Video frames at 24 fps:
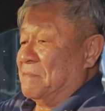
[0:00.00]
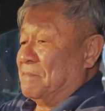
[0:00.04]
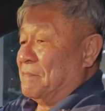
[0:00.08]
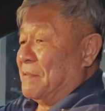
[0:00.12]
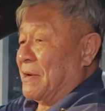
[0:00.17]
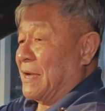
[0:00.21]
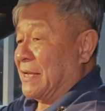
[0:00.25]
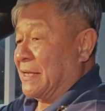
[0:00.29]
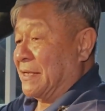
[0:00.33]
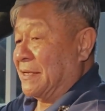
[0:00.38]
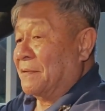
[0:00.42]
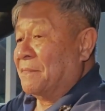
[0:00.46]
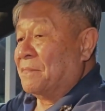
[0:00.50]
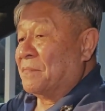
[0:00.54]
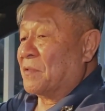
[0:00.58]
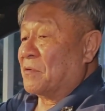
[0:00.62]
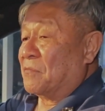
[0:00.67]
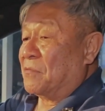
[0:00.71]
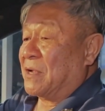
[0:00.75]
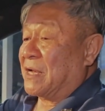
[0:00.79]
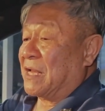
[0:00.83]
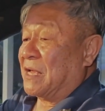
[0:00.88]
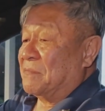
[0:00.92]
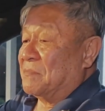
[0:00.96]
But
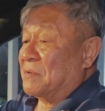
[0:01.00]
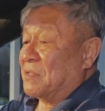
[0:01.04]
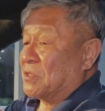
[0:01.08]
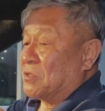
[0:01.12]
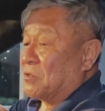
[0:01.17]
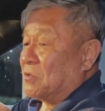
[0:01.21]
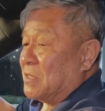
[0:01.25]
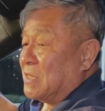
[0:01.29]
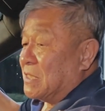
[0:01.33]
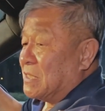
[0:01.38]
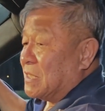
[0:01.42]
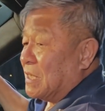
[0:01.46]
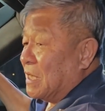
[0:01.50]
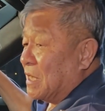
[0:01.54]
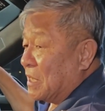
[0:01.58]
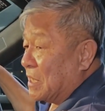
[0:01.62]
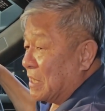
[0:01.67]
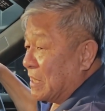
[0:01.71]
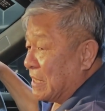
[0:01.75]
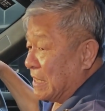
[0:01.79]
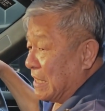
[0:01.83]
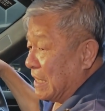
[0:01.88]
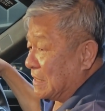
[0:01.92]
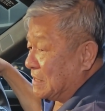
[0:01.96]
what I've been told is,
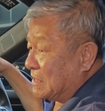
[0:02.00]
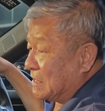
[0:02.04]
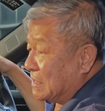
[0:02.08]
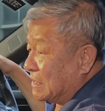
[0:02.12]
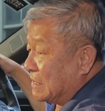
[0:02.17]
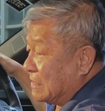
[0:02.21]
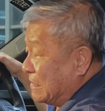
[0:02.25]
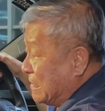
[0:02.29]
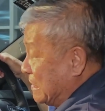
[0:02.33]
yes,